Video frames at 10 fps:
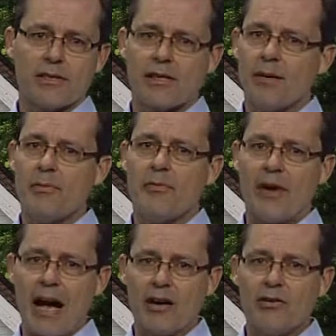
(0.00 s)
some
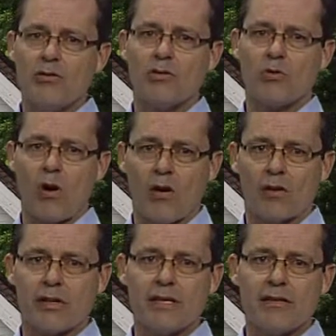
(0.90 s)
valued
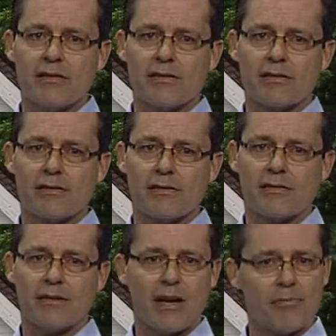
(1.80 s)
qualities
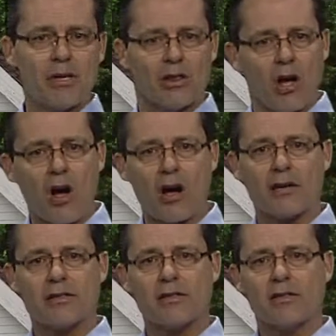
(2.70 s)
have been
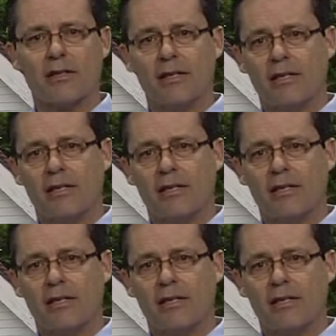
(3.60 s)
lost,